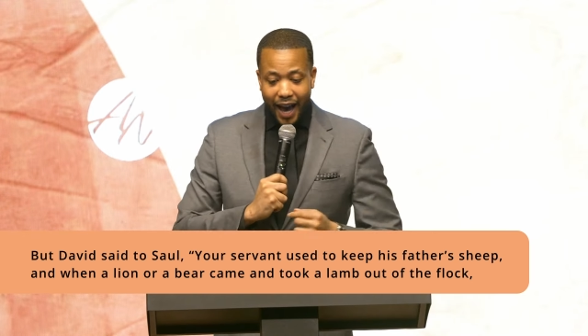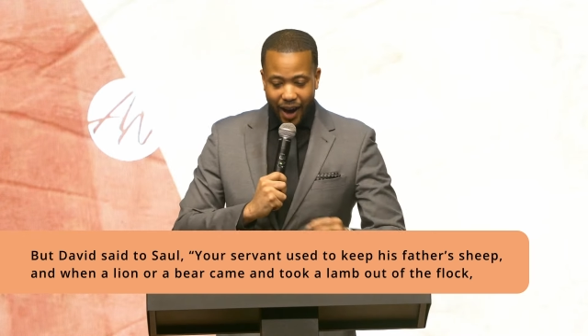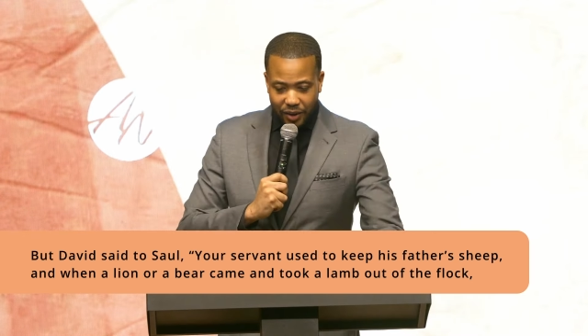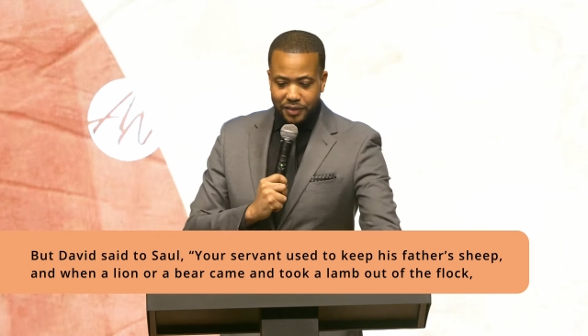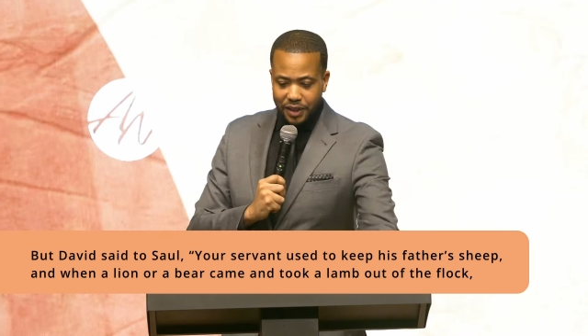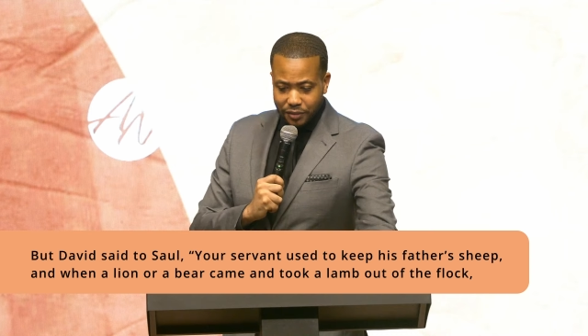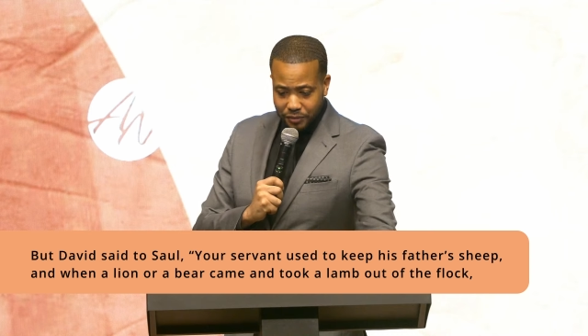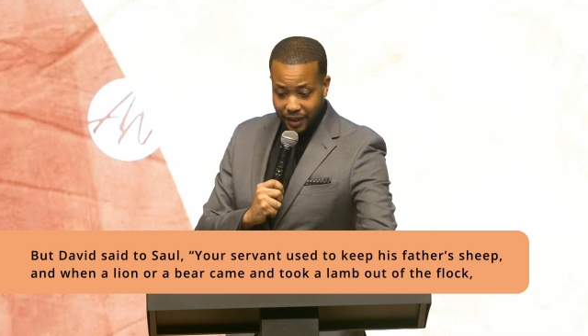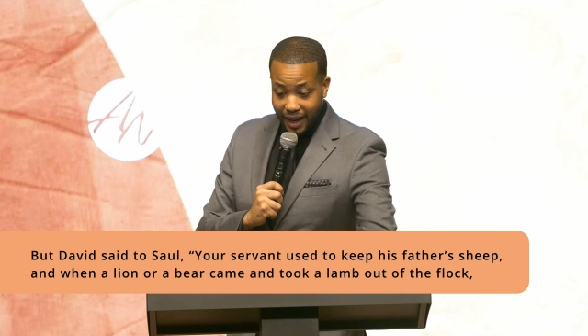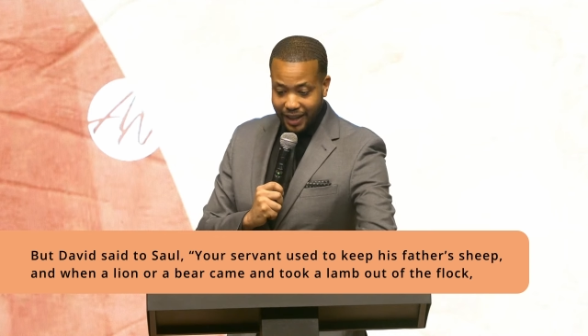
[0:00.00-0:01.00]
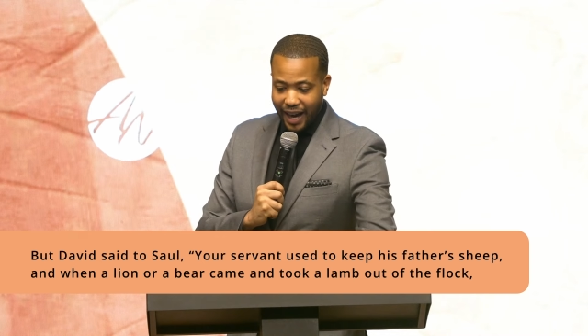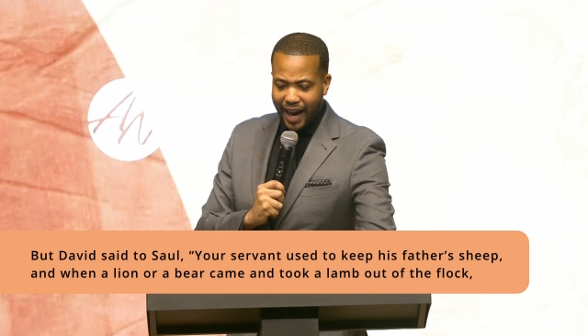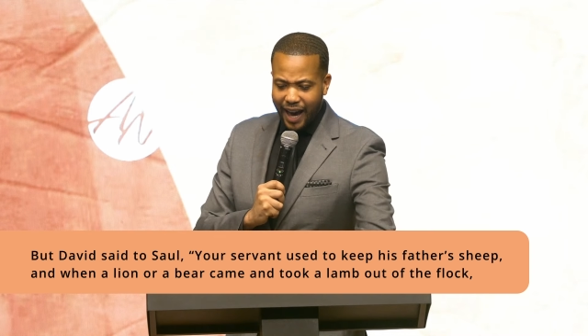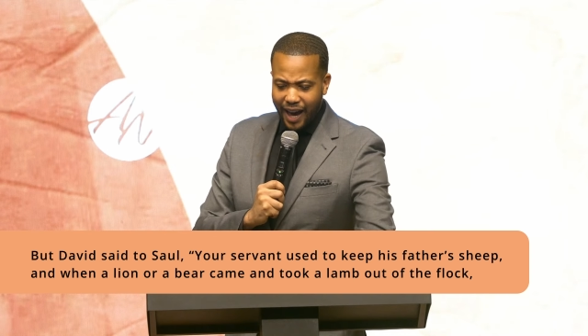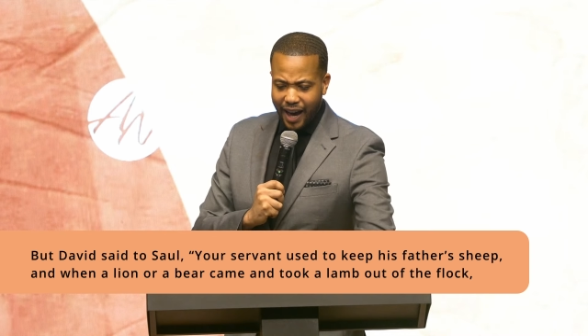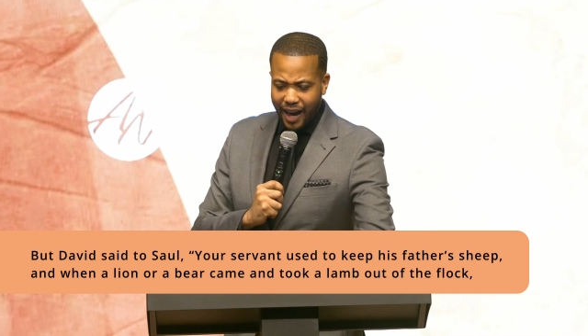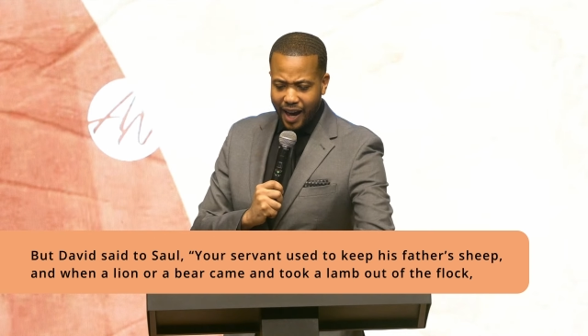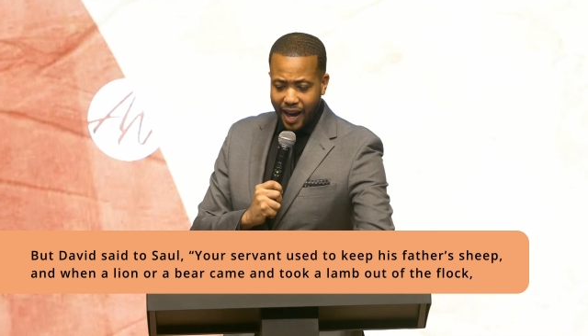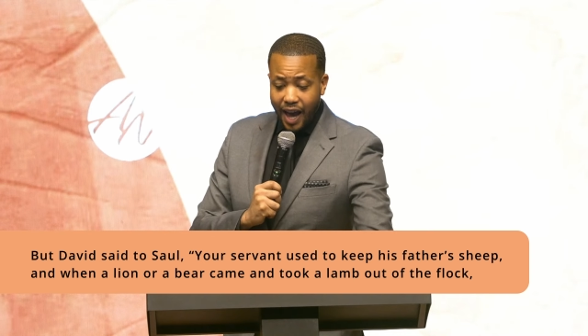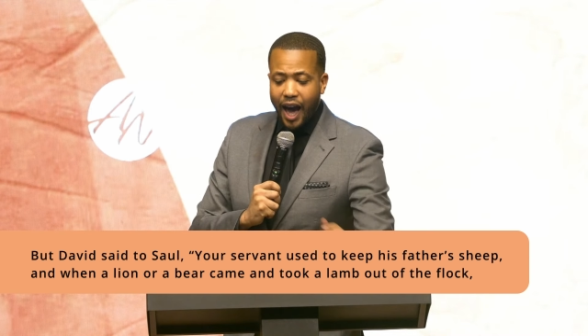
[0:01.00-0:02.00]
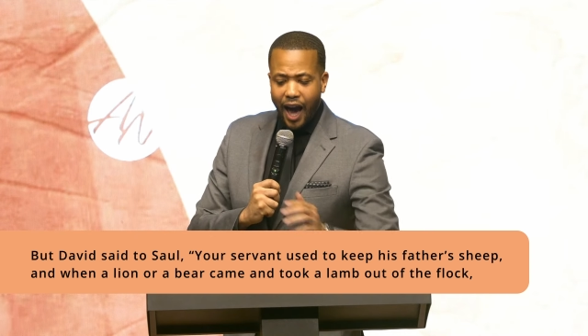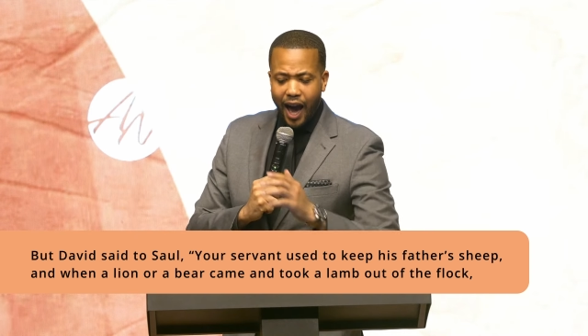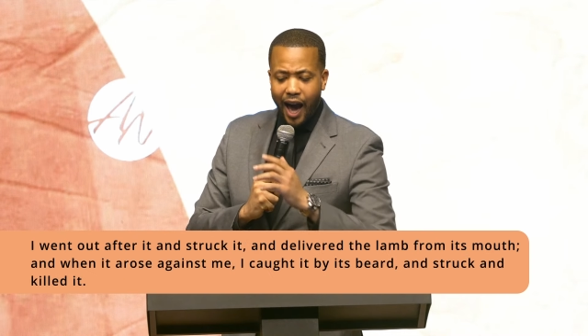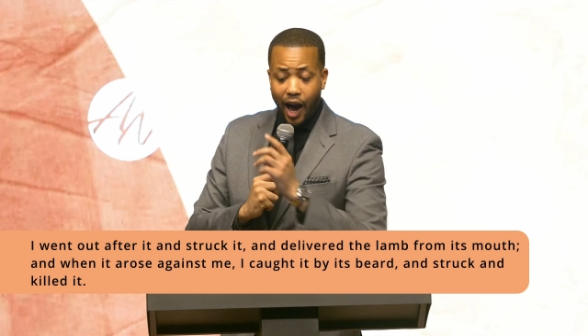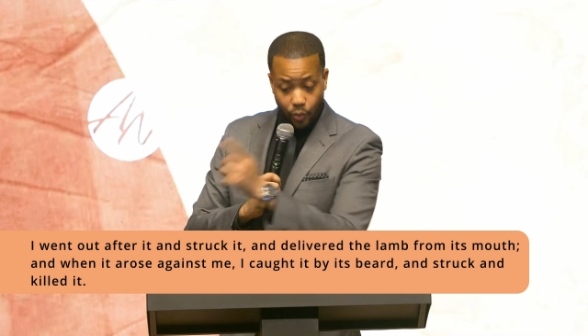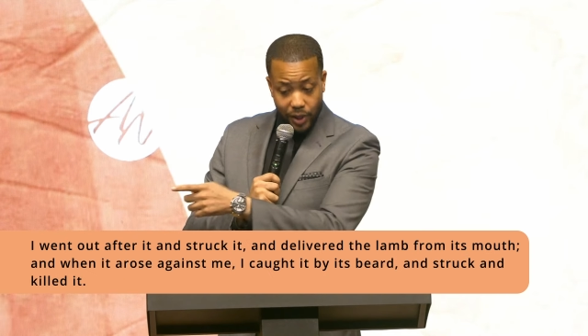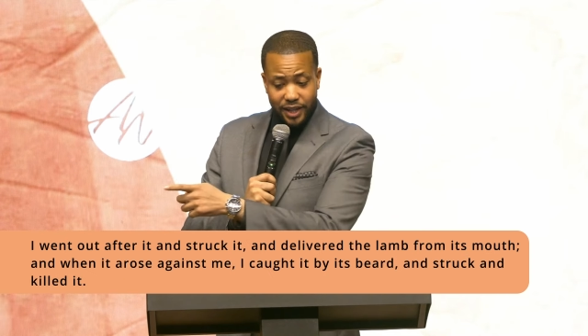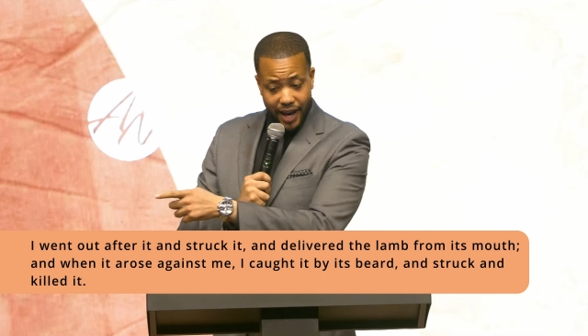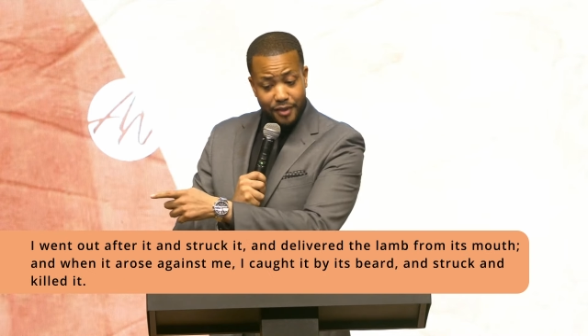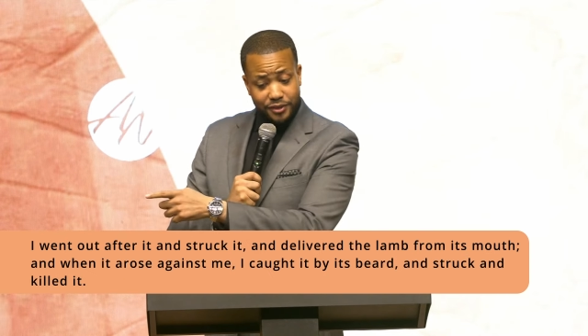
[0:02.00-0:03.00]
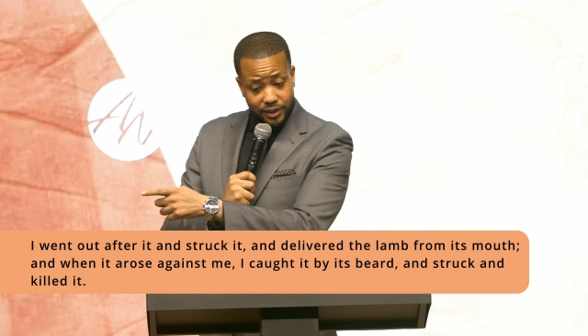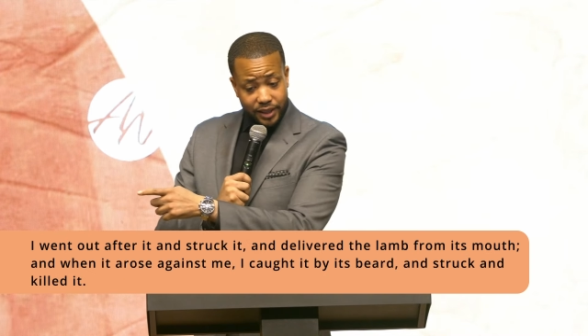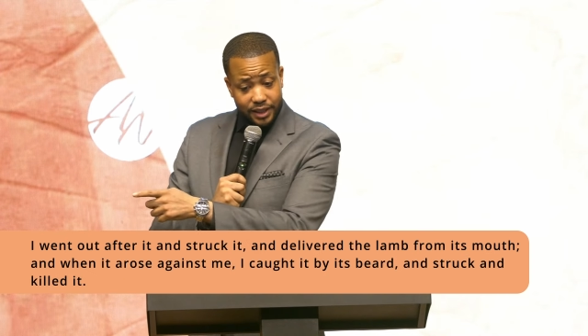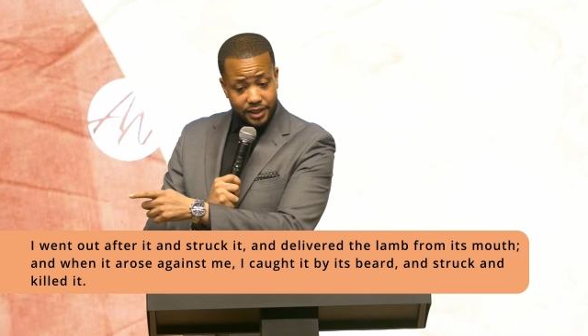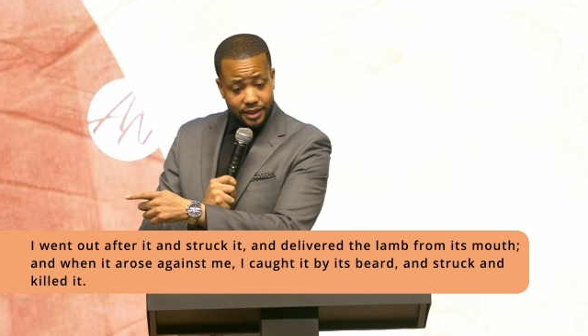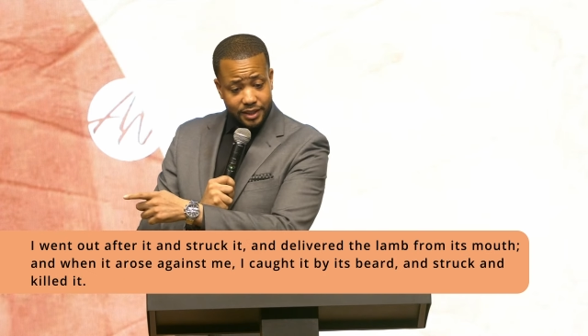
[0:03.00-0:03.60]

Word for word: out of the flock, I went after it